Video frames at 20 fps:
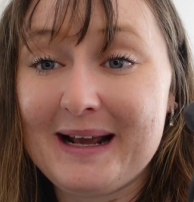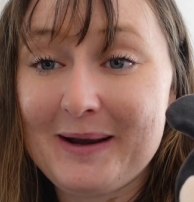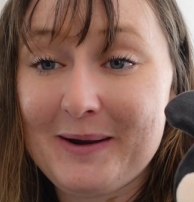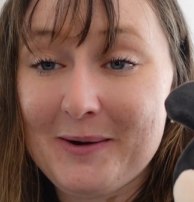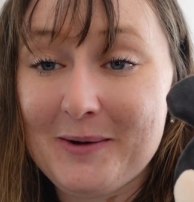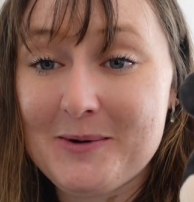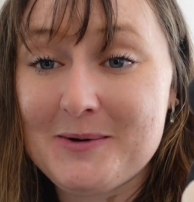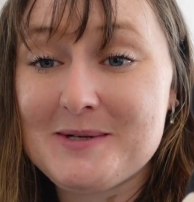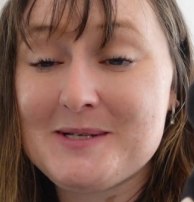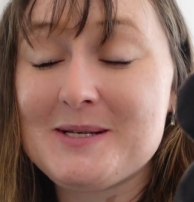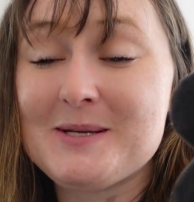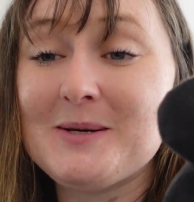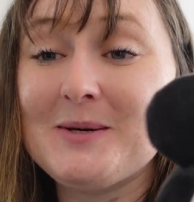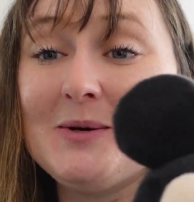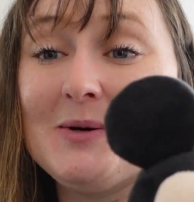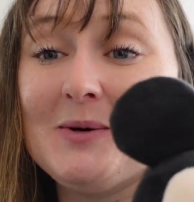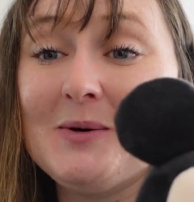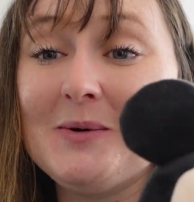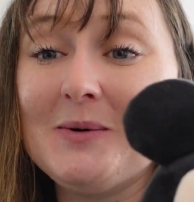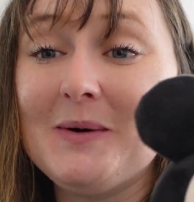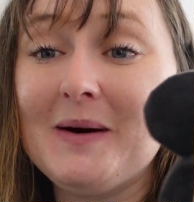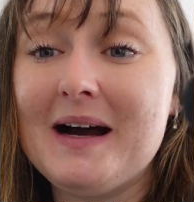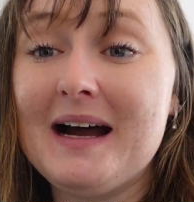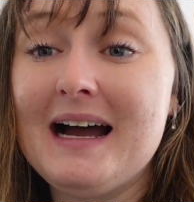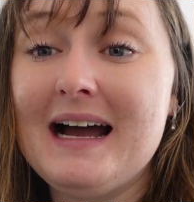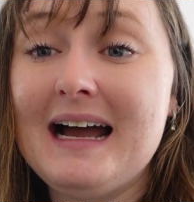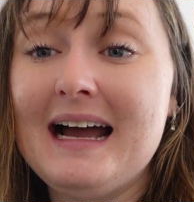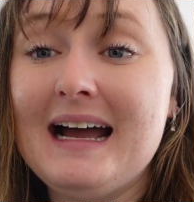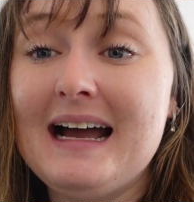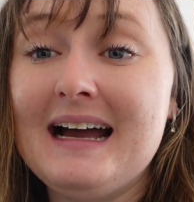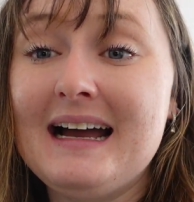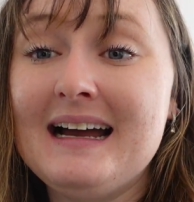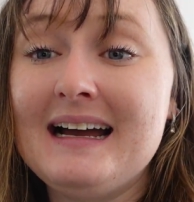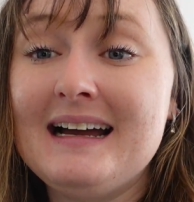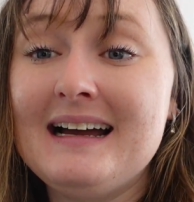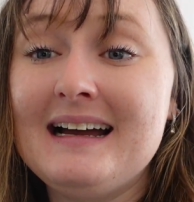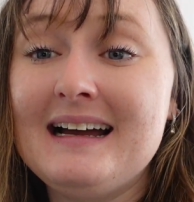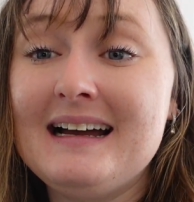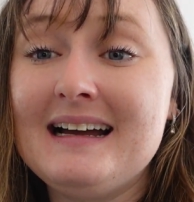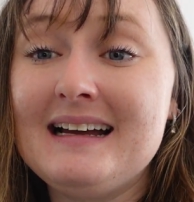I go to
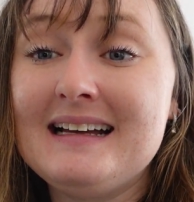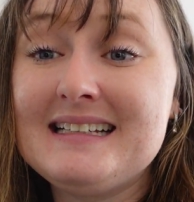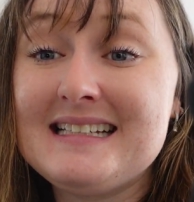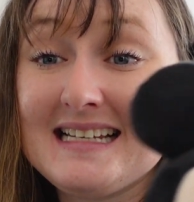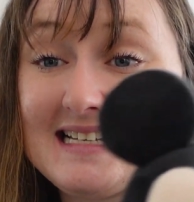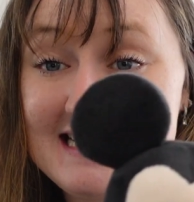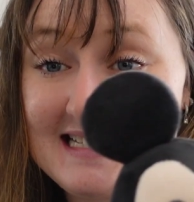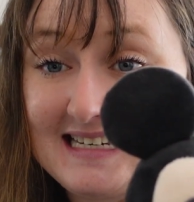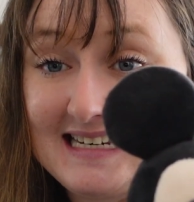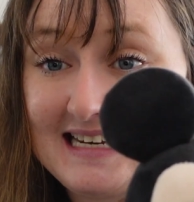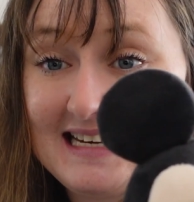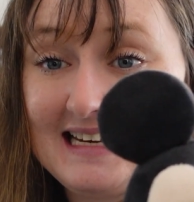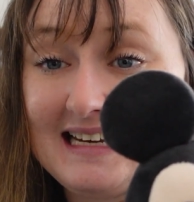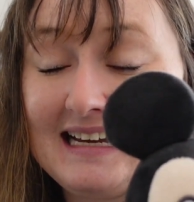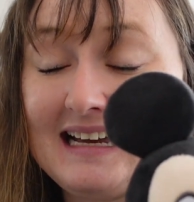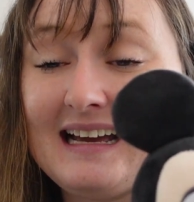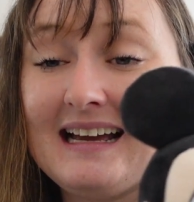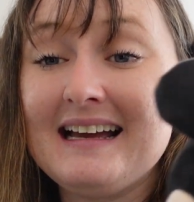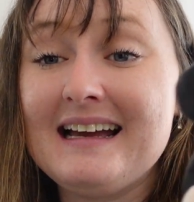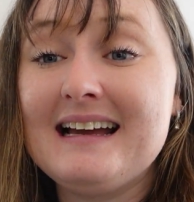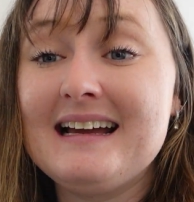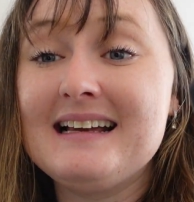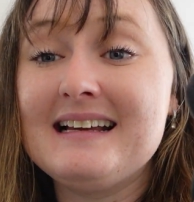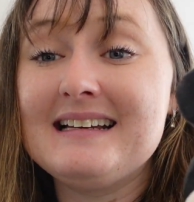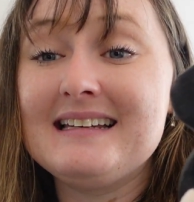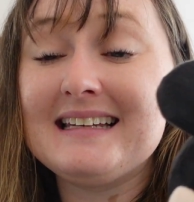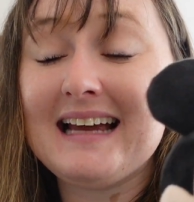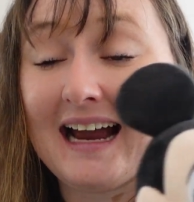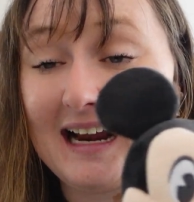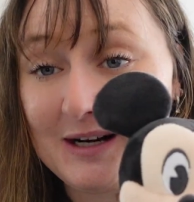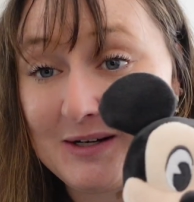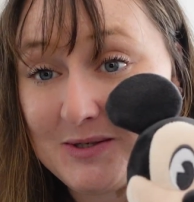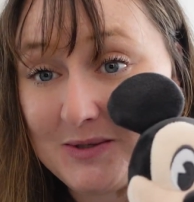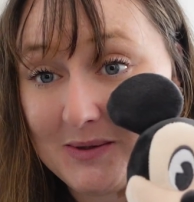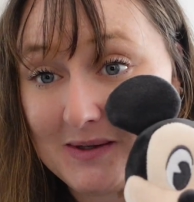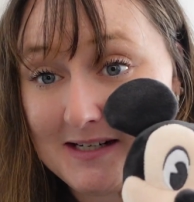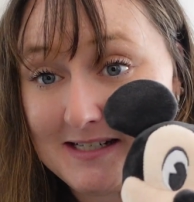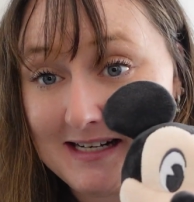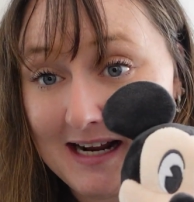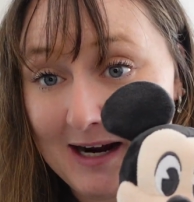Disney,
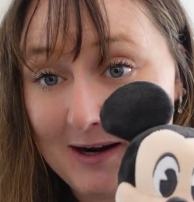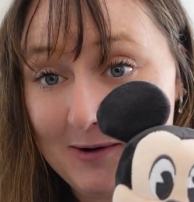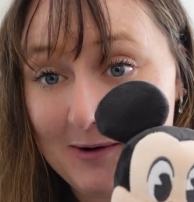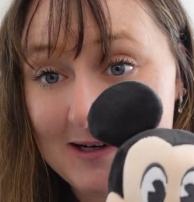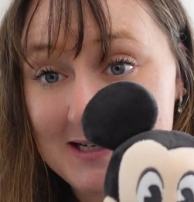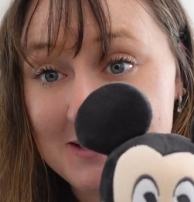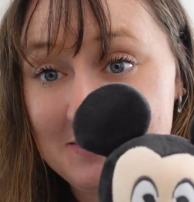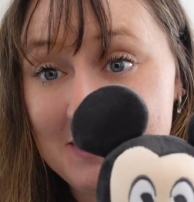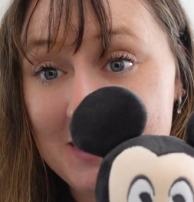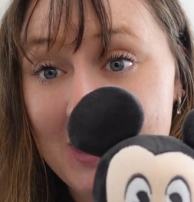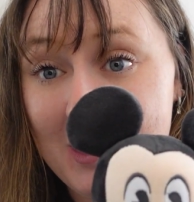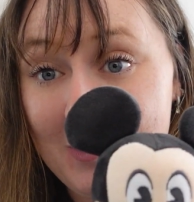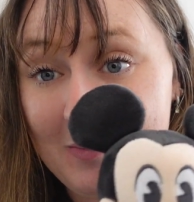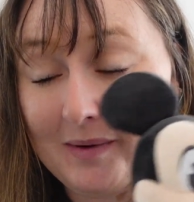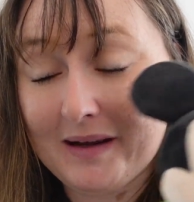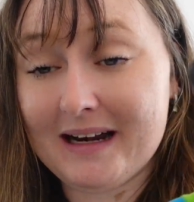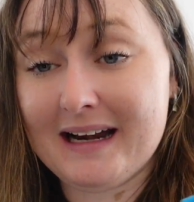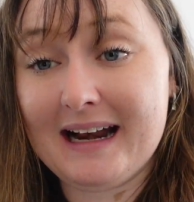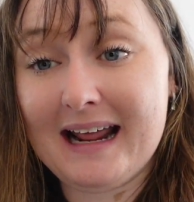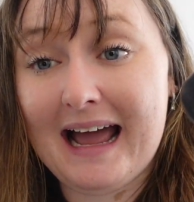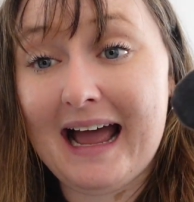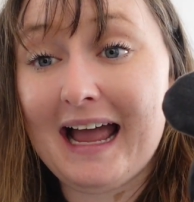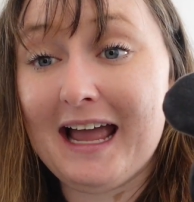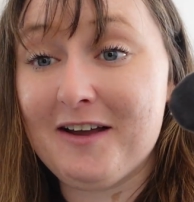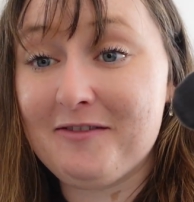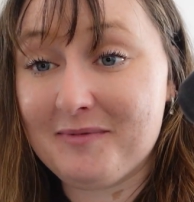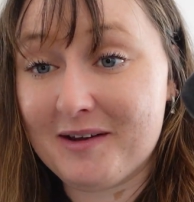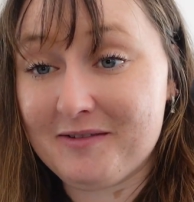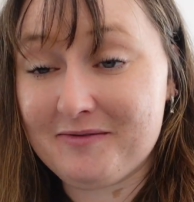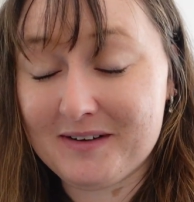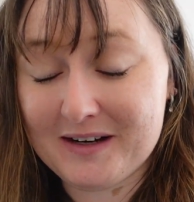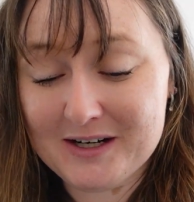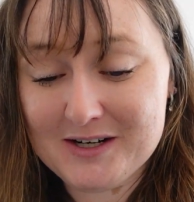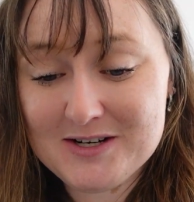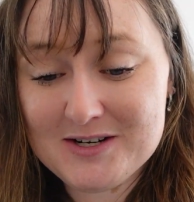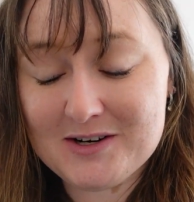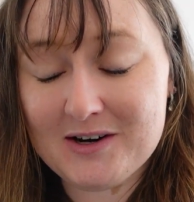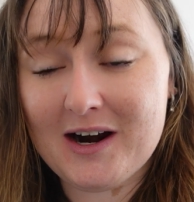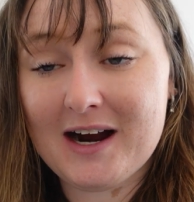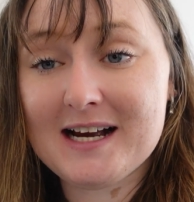Dinosaur is not going to be open. I have my
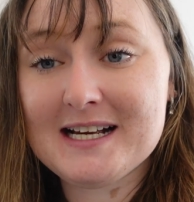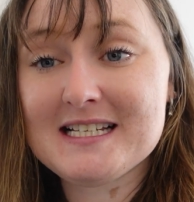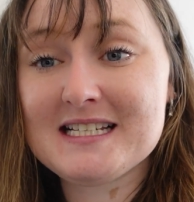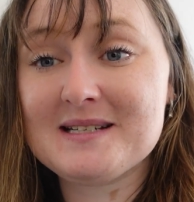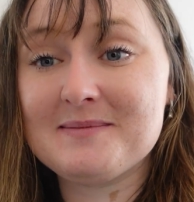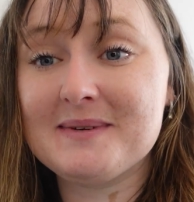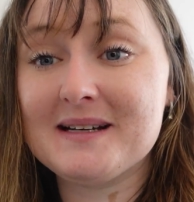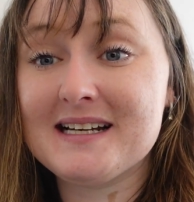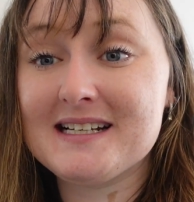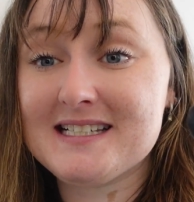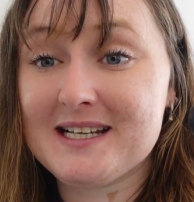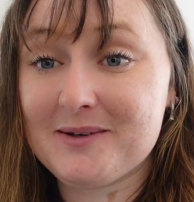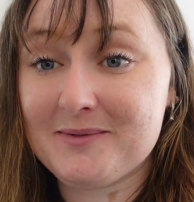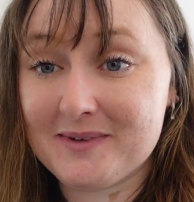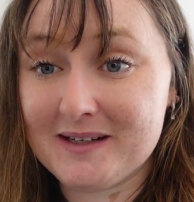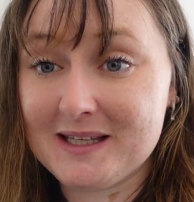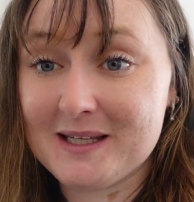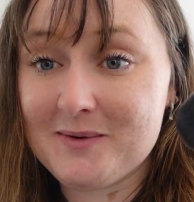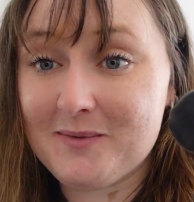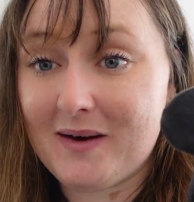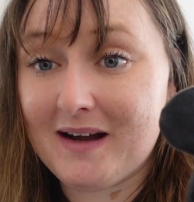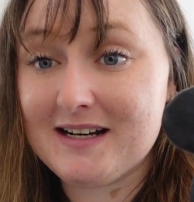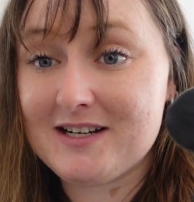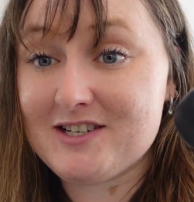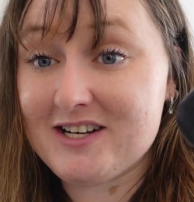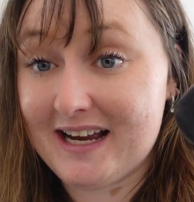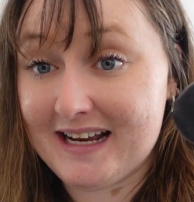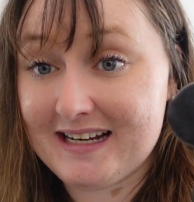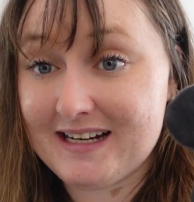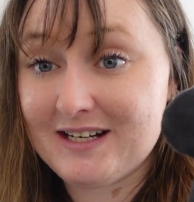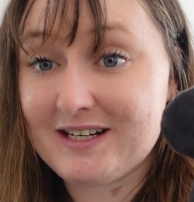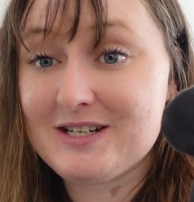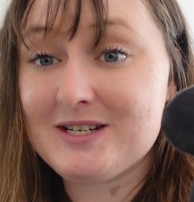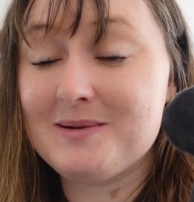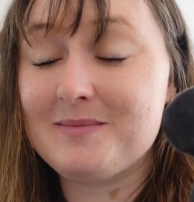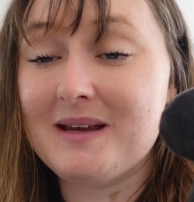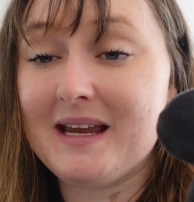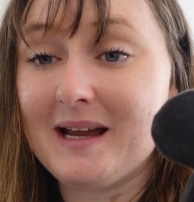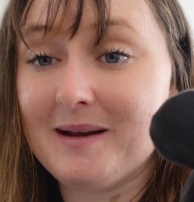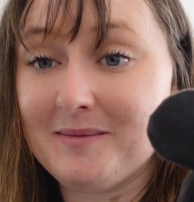fingers crossed because I really want Jen
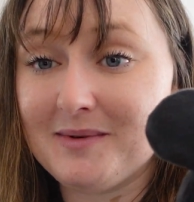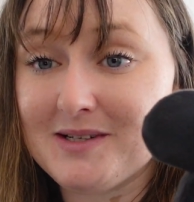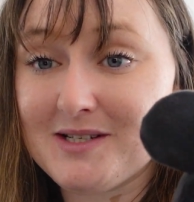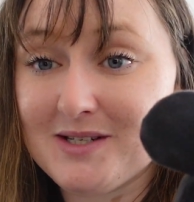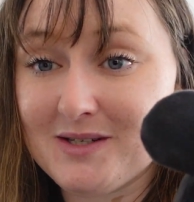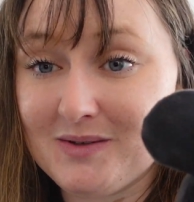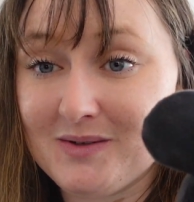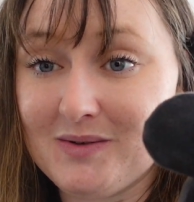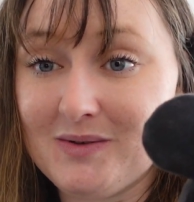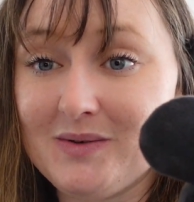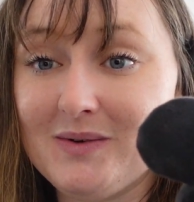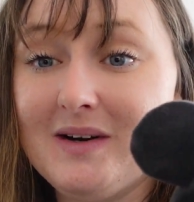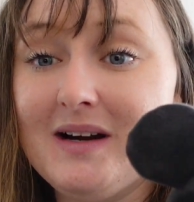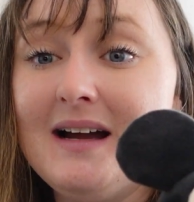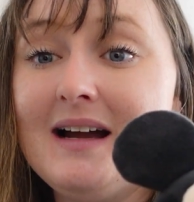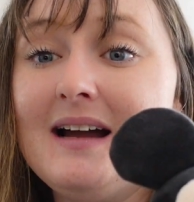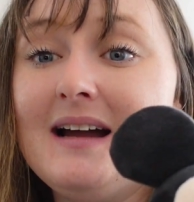to be able to